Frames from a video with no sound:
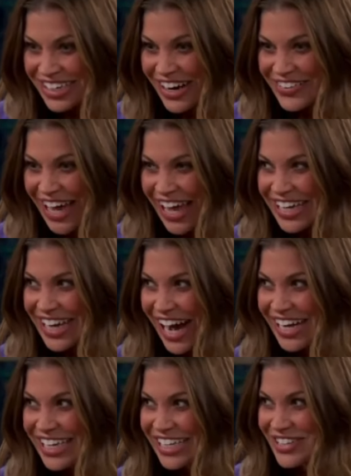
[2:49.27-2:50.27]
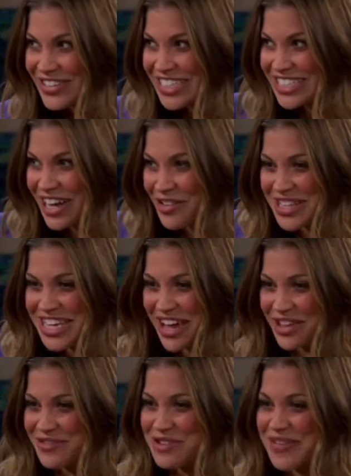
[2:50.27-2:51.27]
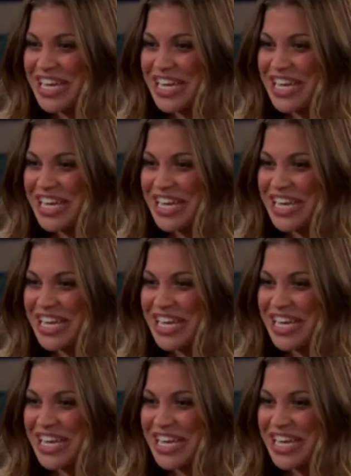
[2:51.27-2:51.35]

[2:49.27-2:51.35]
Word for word: Okay, Auggie, you can go in the other room and